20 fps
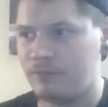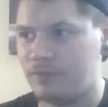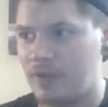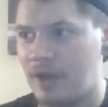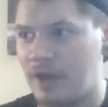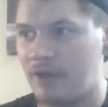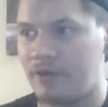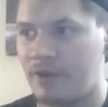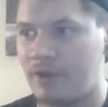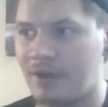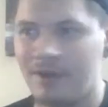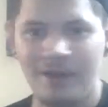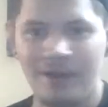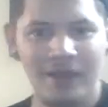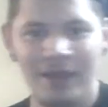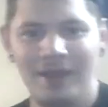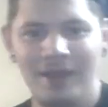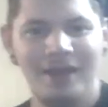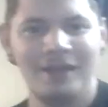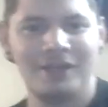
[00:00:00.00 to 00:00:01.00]
area.
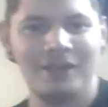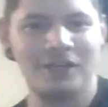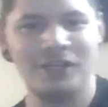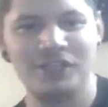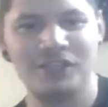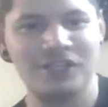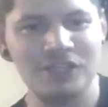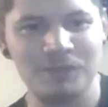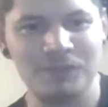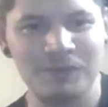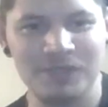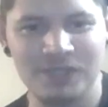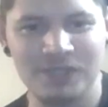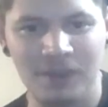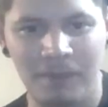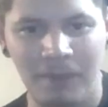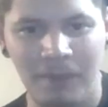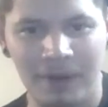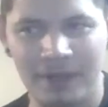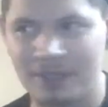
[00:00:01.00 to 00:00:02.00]
Could it just be
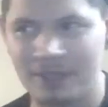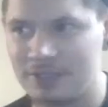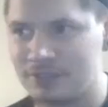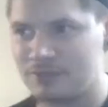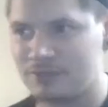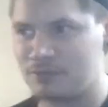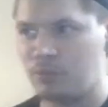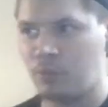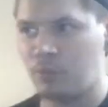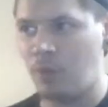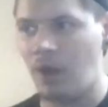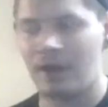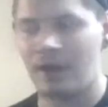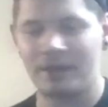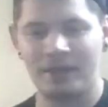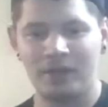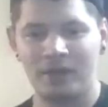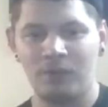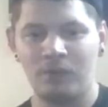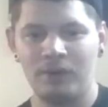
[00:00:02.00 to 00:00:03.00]
somebody just walking
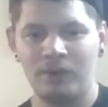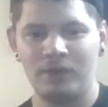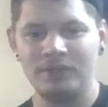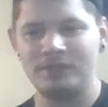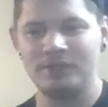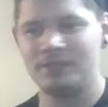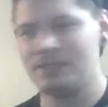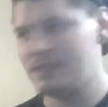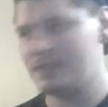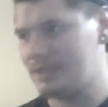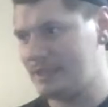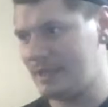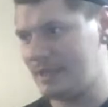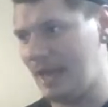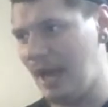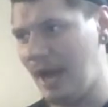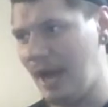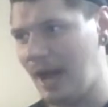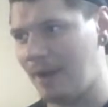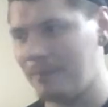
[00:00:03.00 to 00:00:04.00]
in the woods?
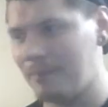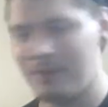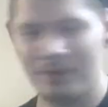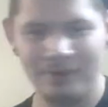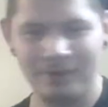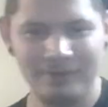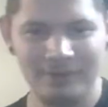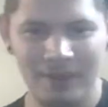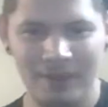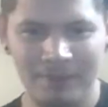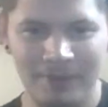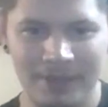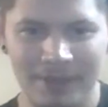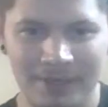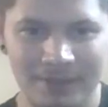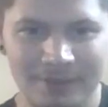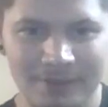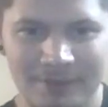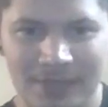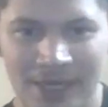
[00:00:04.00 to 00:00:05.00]
Yeah, but I
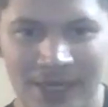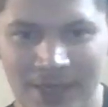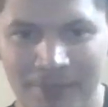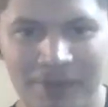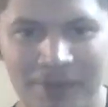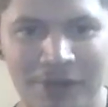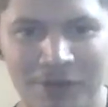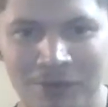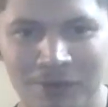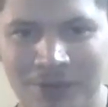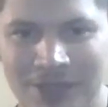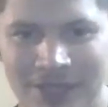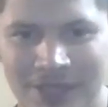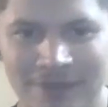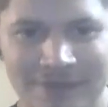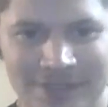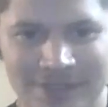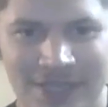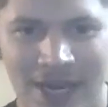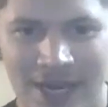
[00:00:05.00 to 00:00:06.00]
mean, anybody who
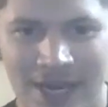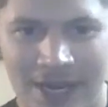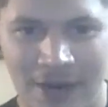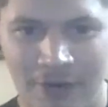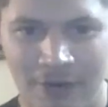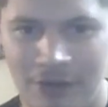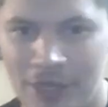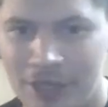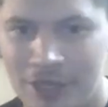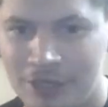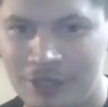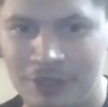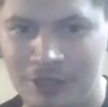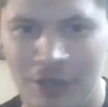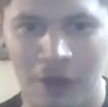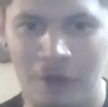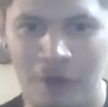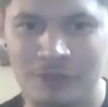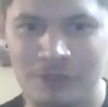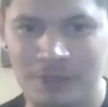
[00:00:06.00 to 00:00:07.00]
lives in that area
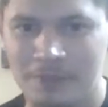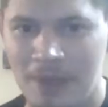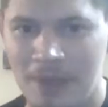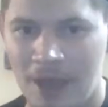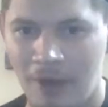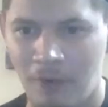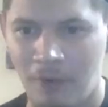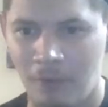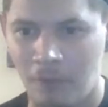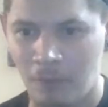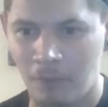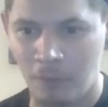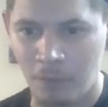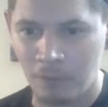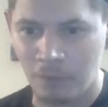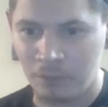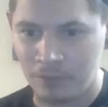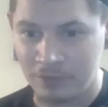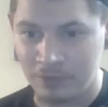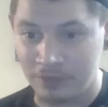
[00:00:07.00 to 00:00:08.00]
knows about
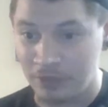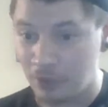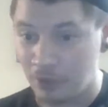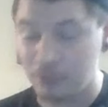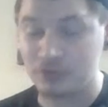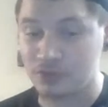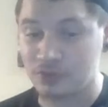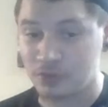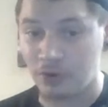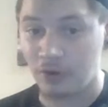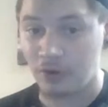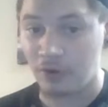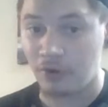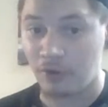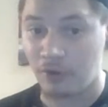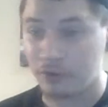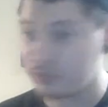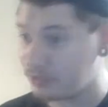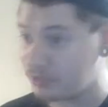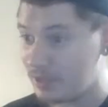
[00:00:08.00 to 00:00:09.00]
those
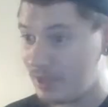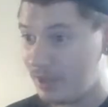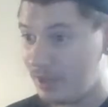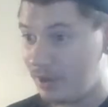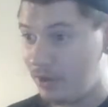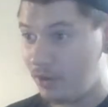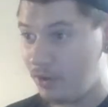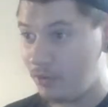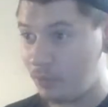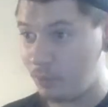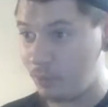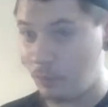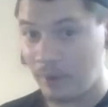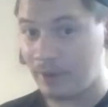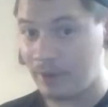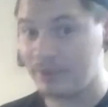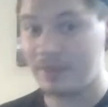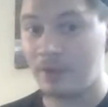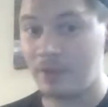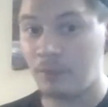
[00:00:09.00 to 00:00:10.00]
girls,
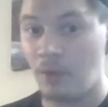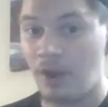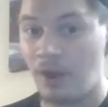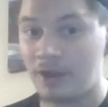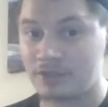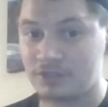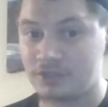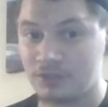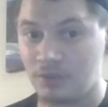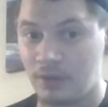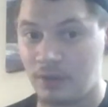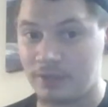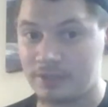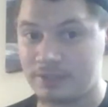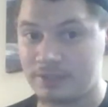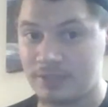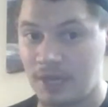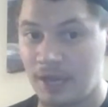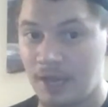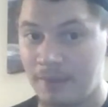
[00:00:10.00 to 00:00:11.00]
where they walk to all the
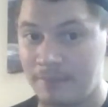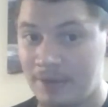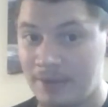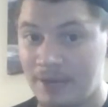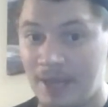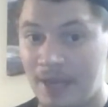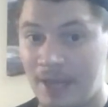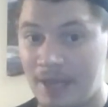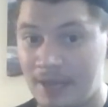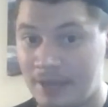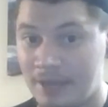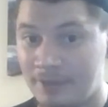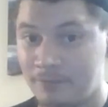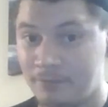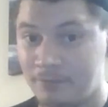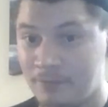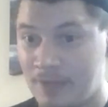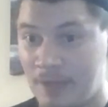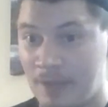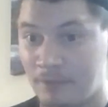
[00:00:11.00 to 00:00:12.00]
time,
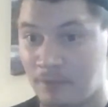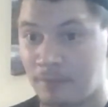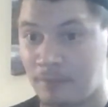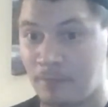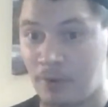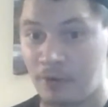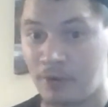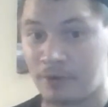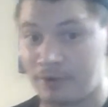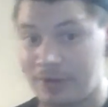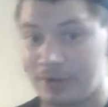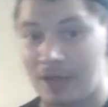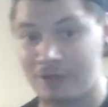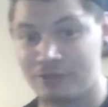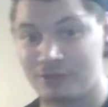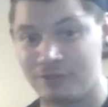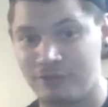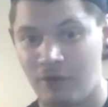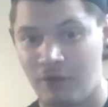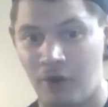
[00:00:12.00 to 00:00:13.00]
and they were murdered not
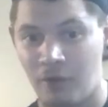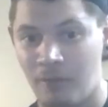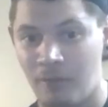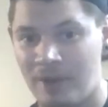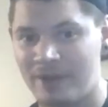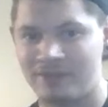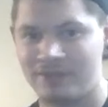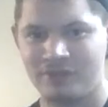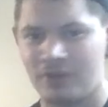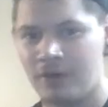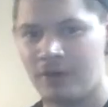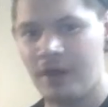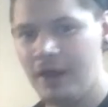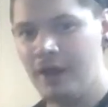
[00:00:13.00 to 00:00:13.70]
too far away. So